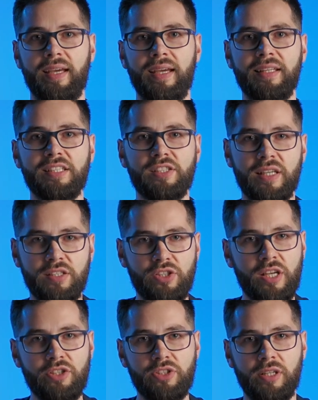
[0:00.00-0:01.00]
It is
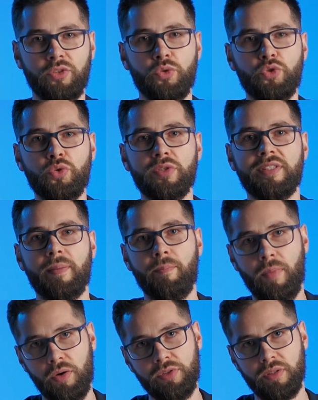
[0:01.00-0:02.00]
essential to choose the
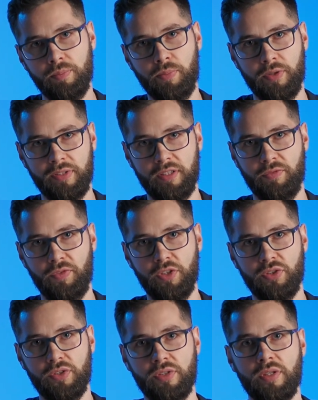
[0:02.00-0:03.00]
most important
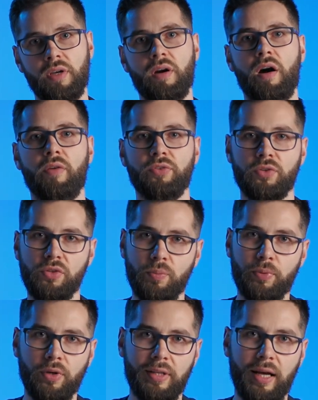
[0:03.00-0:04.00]
features of your new
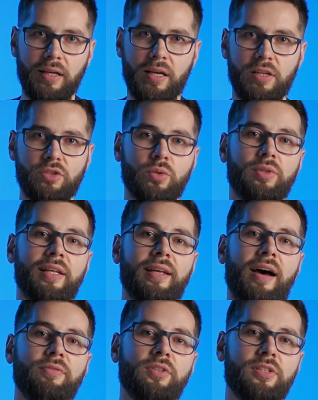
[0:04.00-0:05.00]
product so that
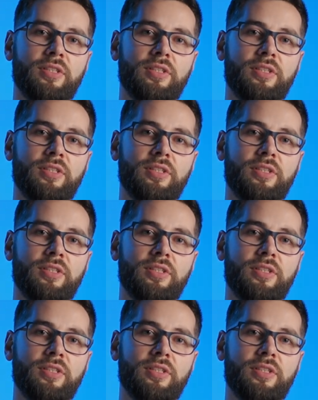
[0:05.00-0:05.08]
after